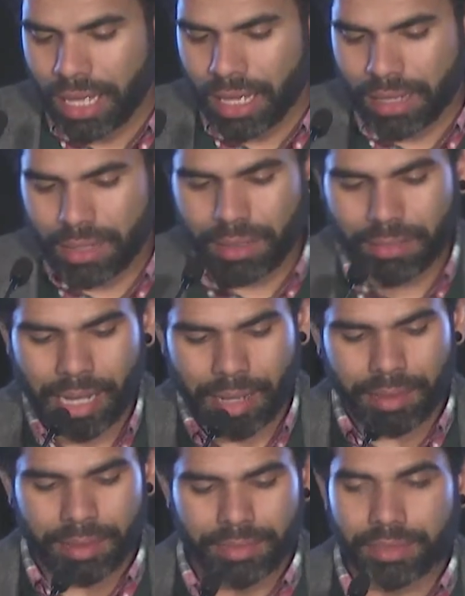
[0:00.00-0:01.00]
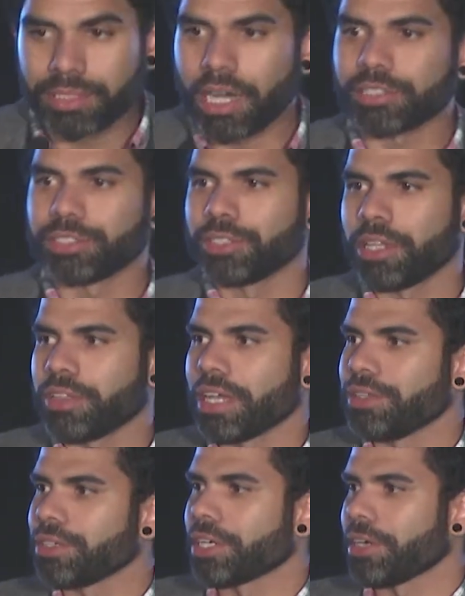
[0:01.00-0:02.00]
I am Dr.
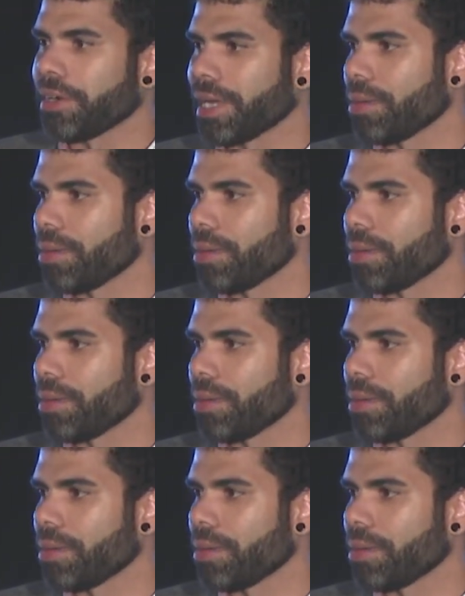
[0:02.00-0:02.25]
Nathaniel Currie.